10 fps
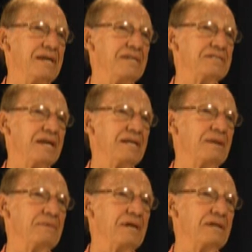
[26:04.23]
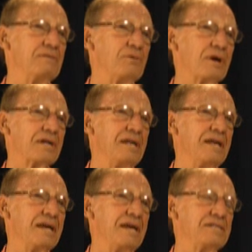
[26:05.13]
he said he'll be in, working in
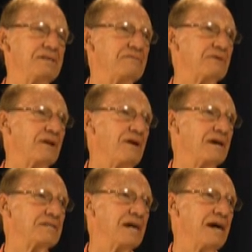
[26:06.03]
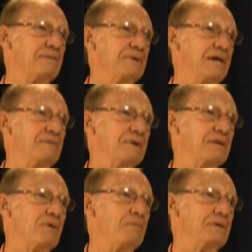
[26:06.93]
the kitchen for a long time, but he
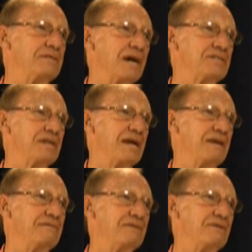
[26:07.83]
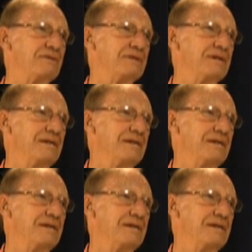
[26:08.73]
won't be touching any food.